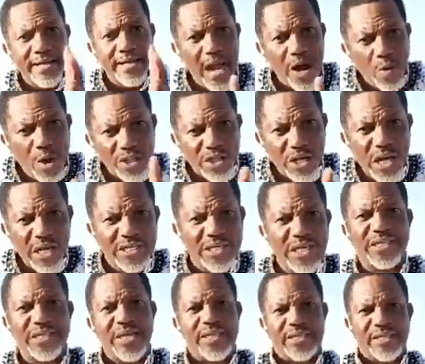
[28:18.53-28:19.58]
There were 3
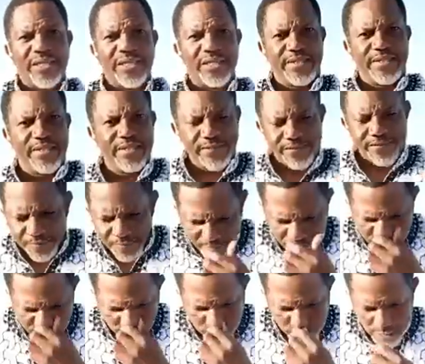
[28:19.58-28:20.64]
things they did
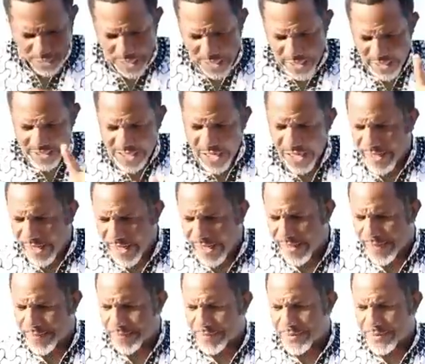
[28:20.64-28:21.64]
recently.